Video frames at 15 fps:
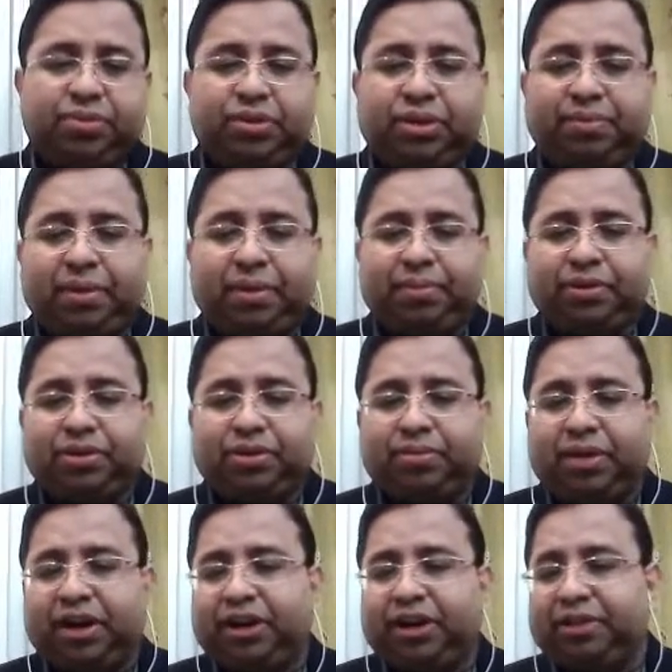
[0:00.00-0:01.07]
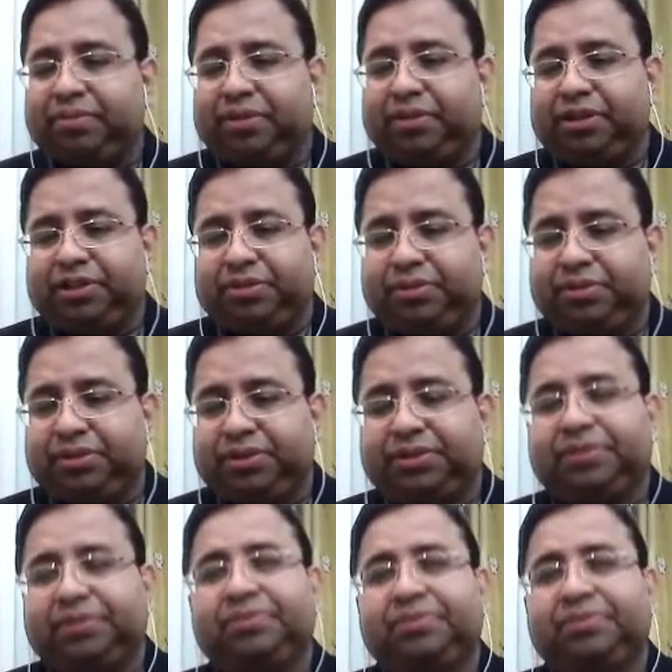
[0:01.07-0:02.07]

You can explore the papers on marketing management.